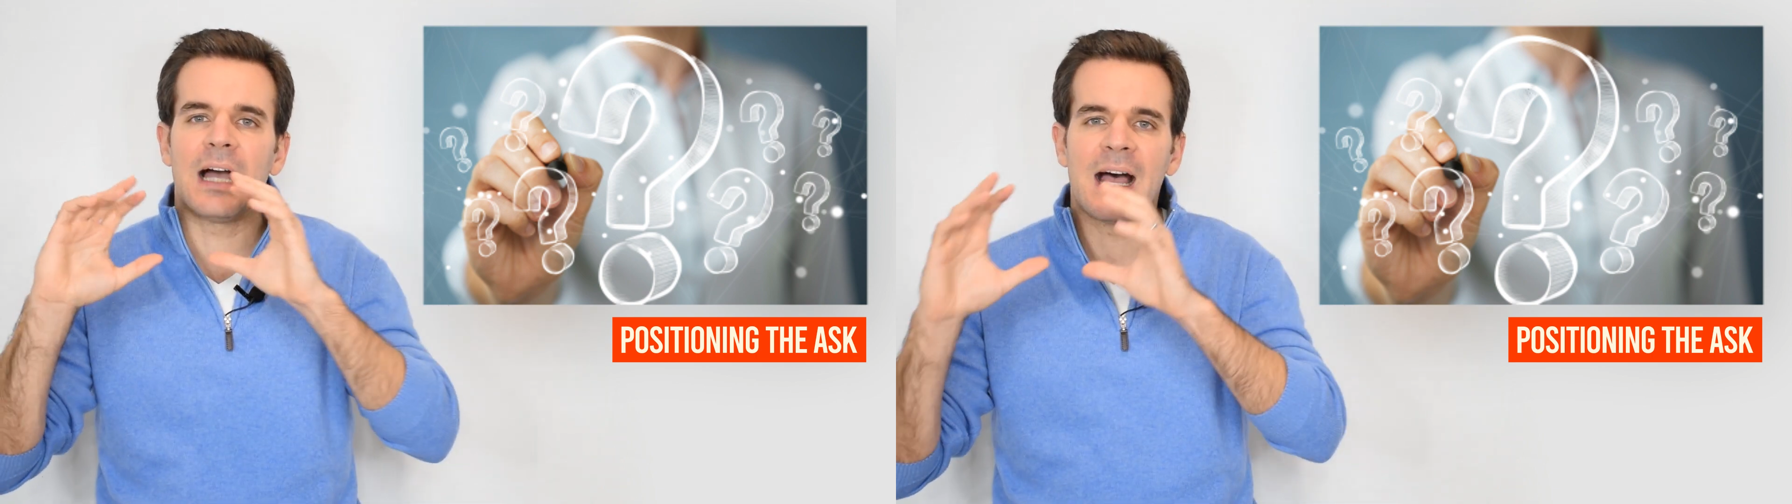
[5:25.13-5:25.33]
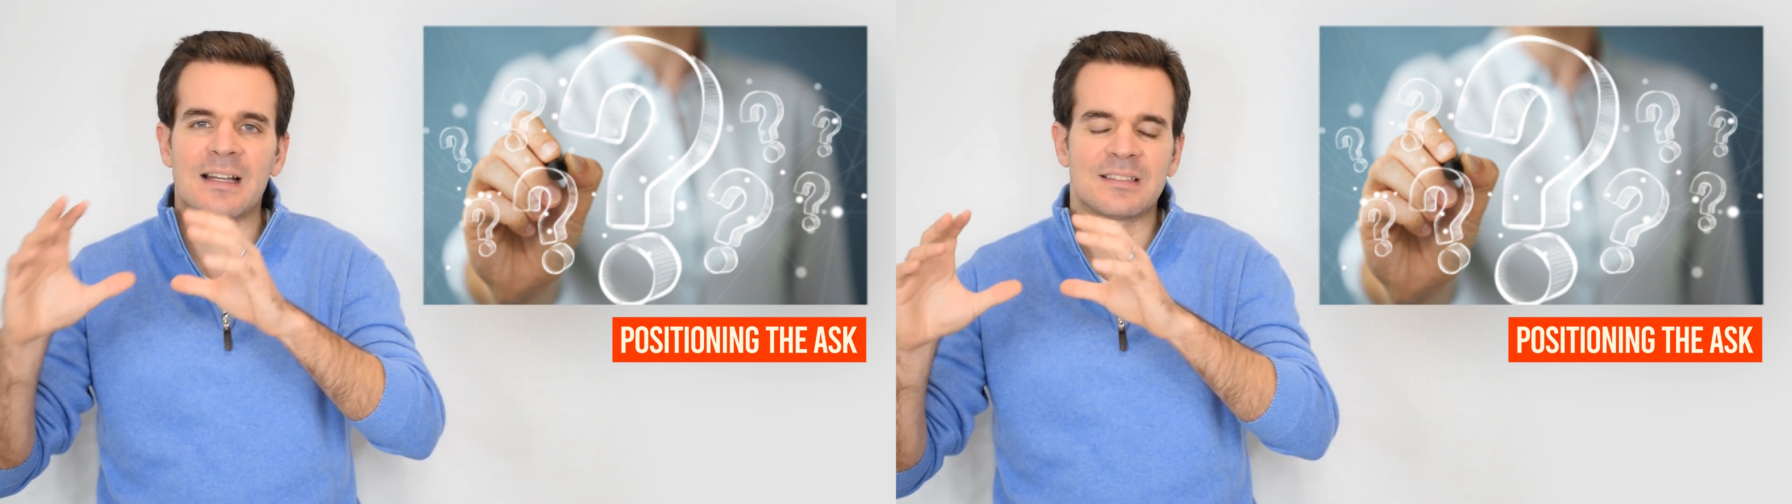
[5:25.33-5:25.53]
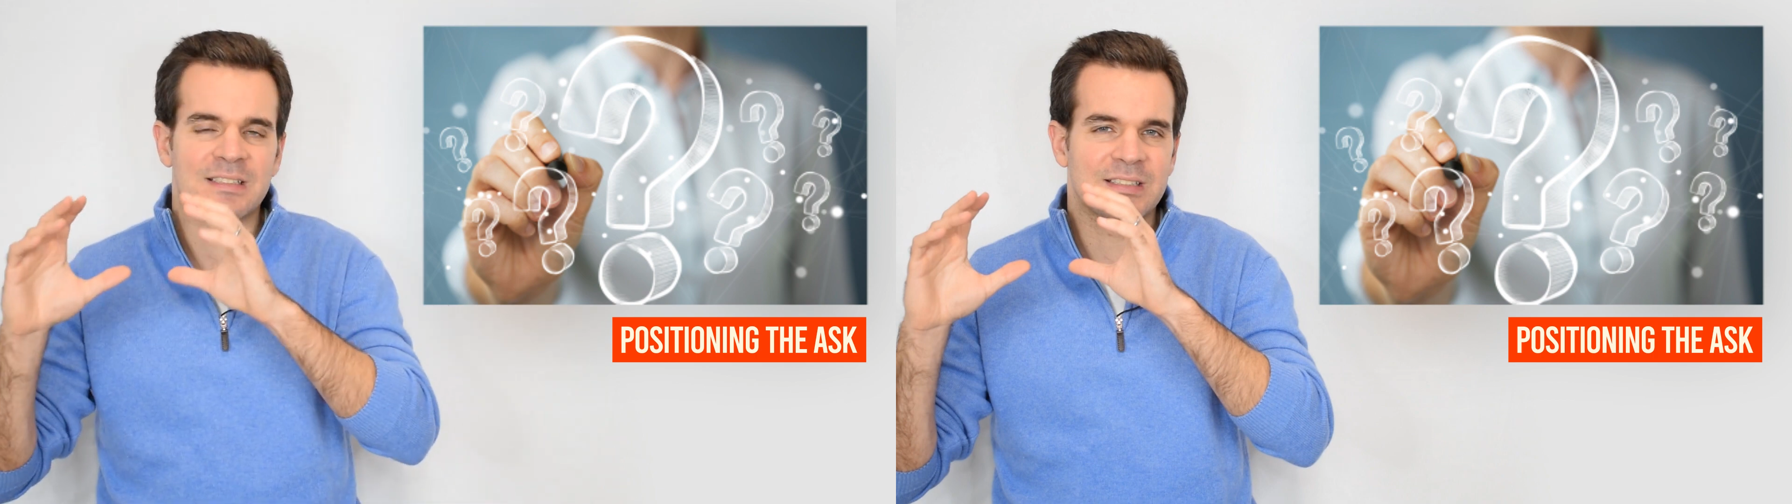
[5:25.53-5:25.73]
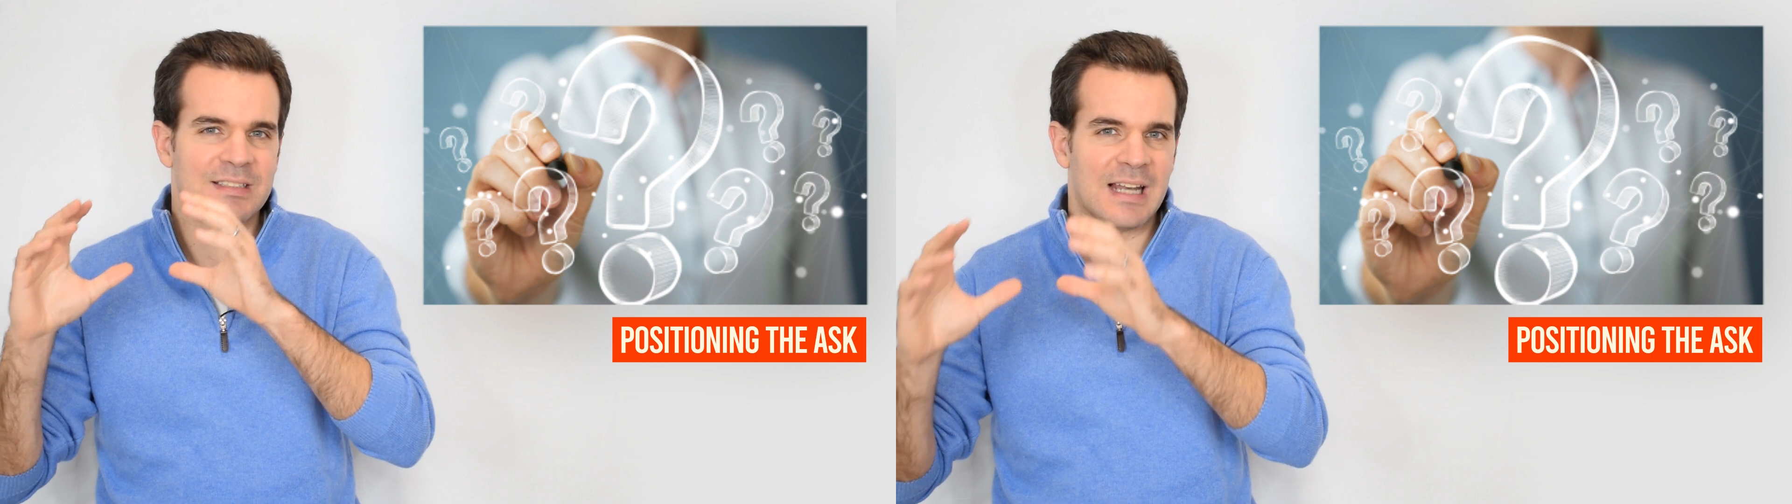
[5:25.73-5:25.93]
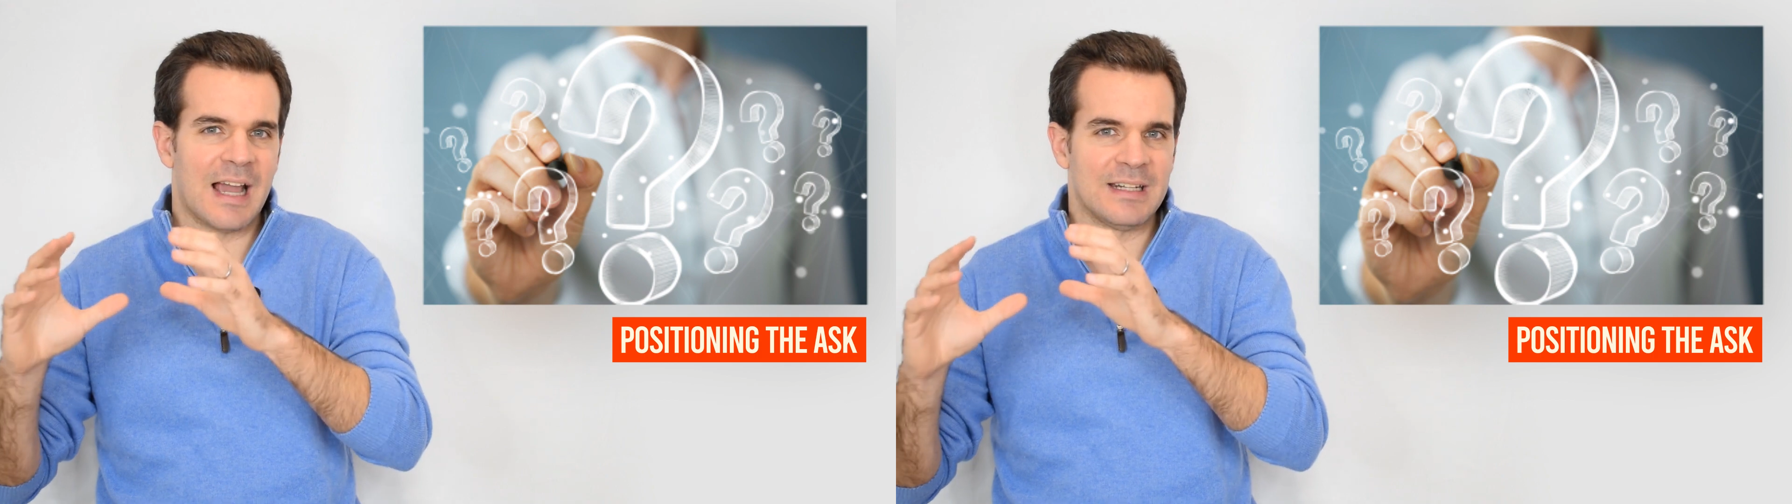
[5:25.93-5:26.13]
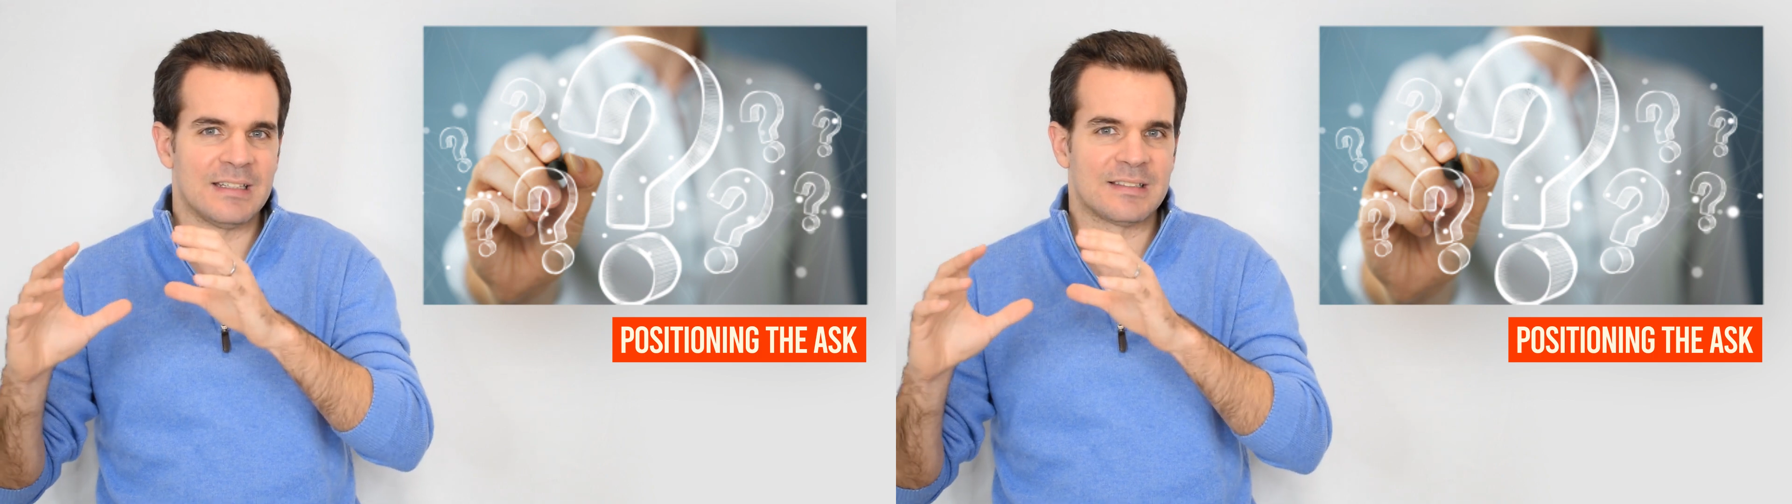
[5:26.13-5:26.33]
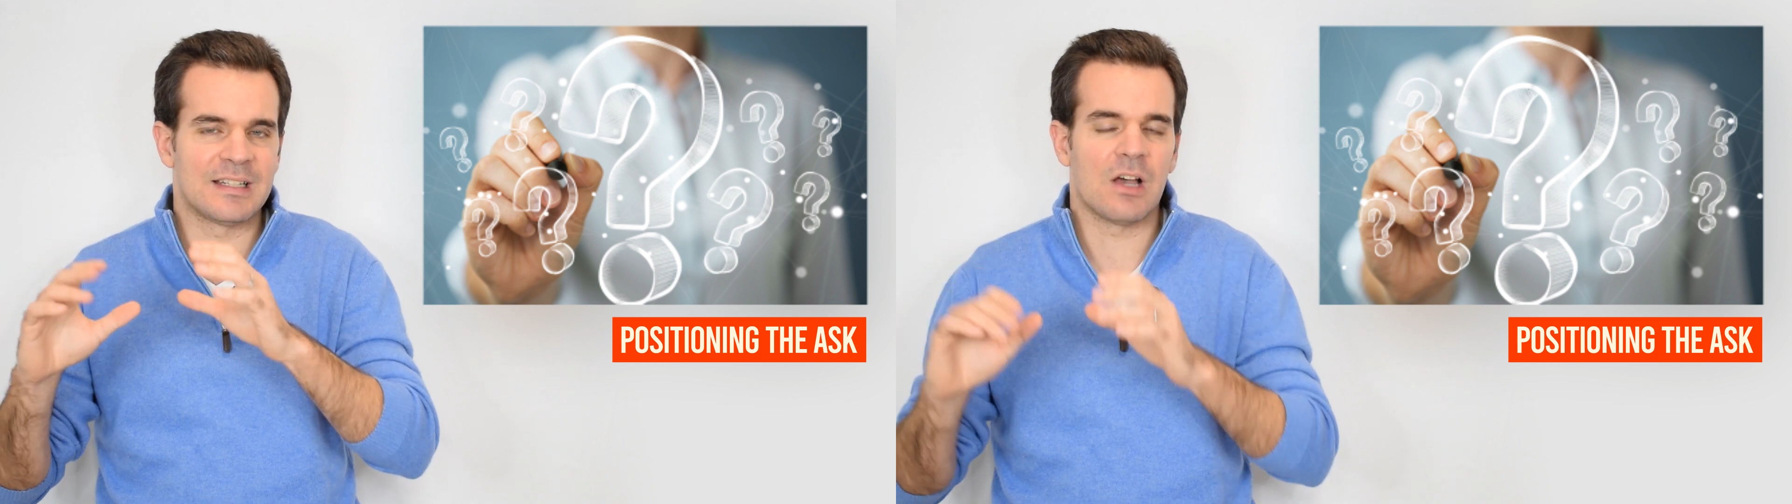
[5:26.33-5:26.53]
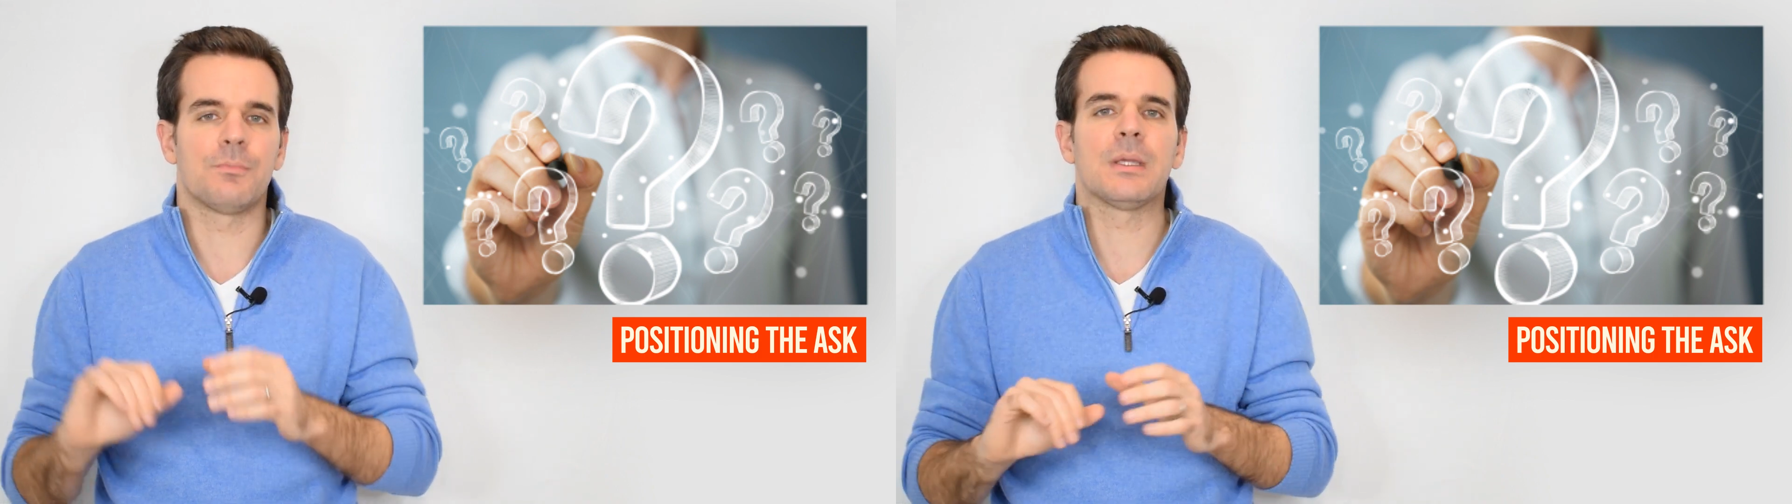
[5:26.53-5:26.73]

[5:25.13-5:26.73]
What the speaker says: ask slide itself,